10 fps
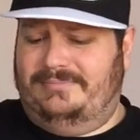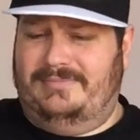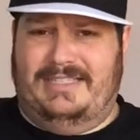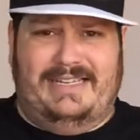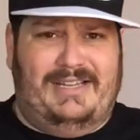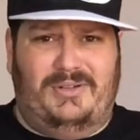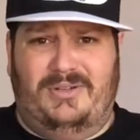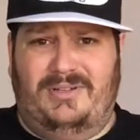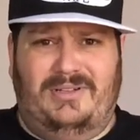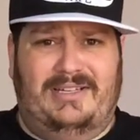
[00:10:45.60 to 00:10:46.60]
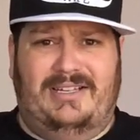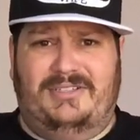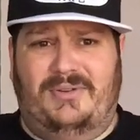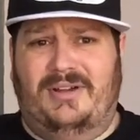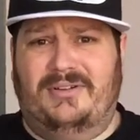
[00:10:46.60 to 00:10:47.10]
nickel and
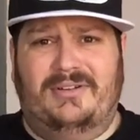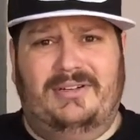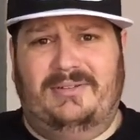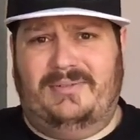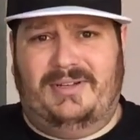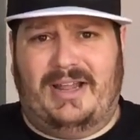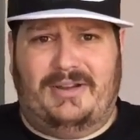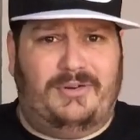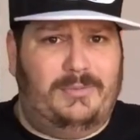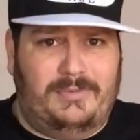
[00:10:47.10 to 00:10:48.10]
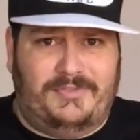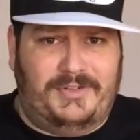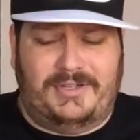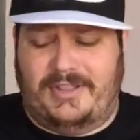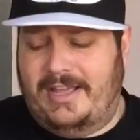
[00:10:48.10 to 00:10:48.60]
I200 and nichrome if
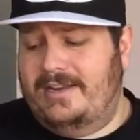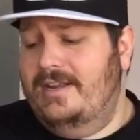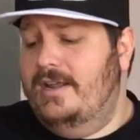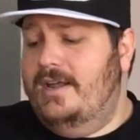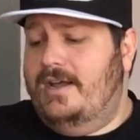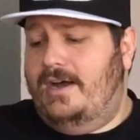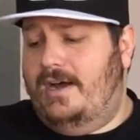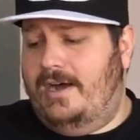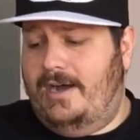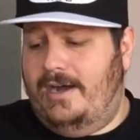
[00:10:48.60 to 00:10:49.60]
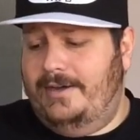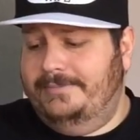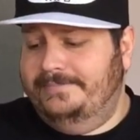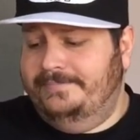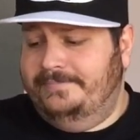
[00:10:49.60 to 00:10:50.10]
you're into that. Uh,
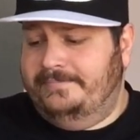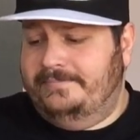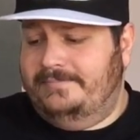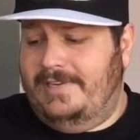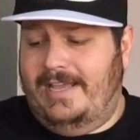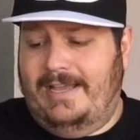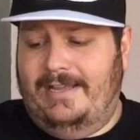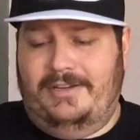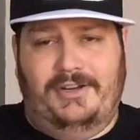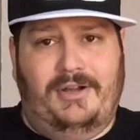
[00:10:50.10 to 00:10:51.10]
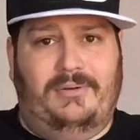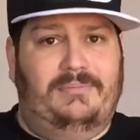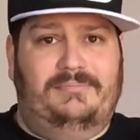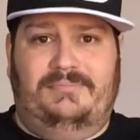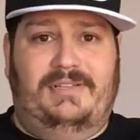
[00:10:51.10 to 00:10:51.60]
and you know,
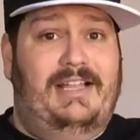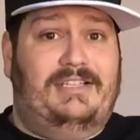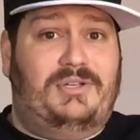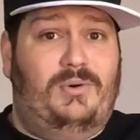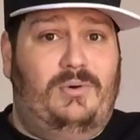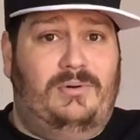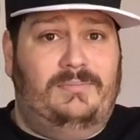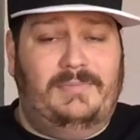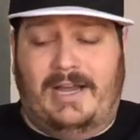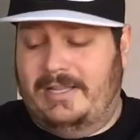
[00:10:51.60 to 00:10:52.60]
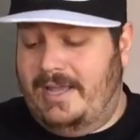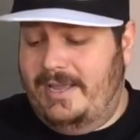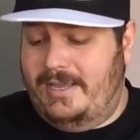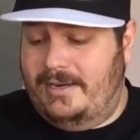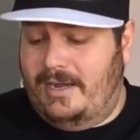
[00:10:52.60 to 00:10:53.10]
it's cool. I
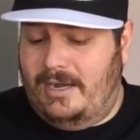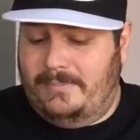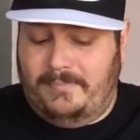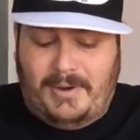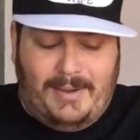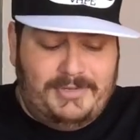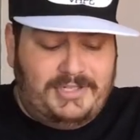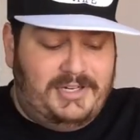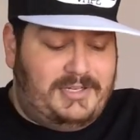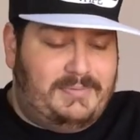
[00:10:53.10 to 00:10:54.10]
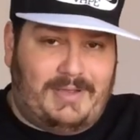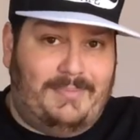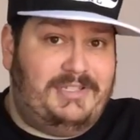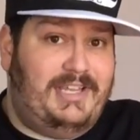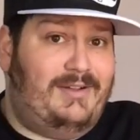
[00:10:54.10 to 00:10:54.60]
like it. Um, but I'm just gonna.
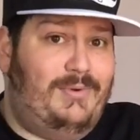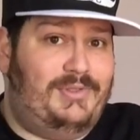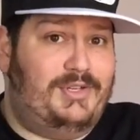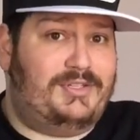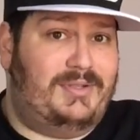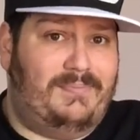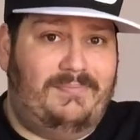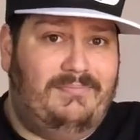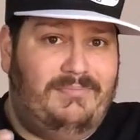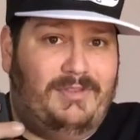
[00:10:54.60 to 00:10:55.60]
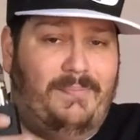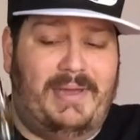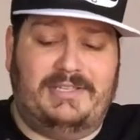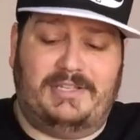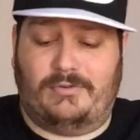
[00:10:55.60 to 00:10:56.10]
I'm sticking with just the the
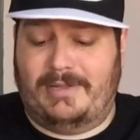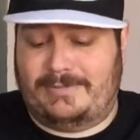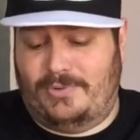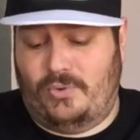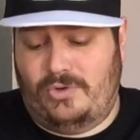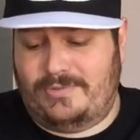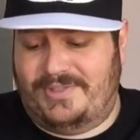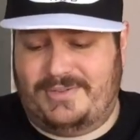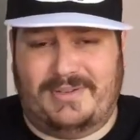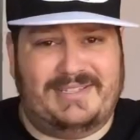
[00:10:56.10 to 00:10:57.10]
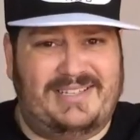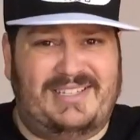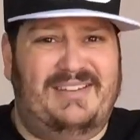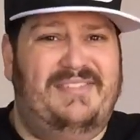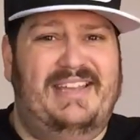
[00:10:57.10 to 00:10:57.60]
basic replaceable coils with this one because it's
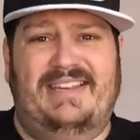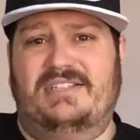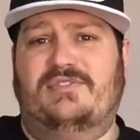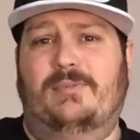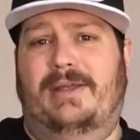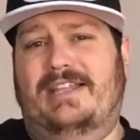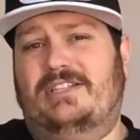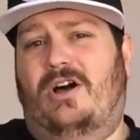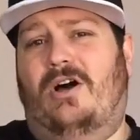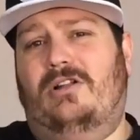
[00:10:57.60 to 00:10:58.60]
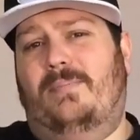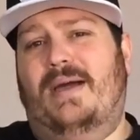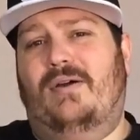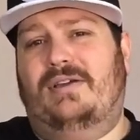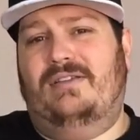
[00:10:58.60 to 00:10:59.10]
convenience for me. It's all
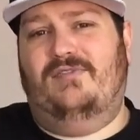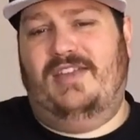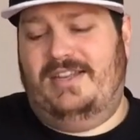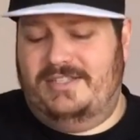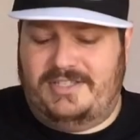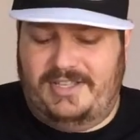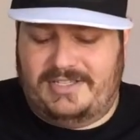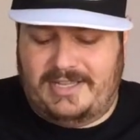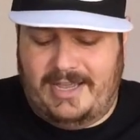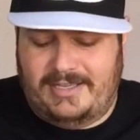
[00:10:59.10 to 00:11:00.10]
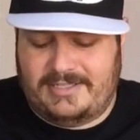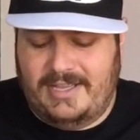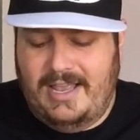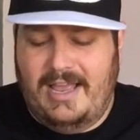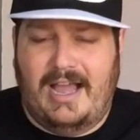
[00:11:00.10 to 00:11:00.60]
about convenience these days.
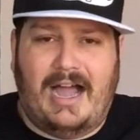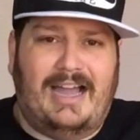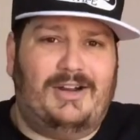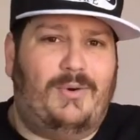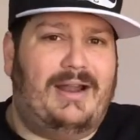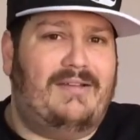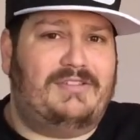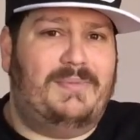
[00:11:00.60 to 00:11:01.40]
I don't want to have to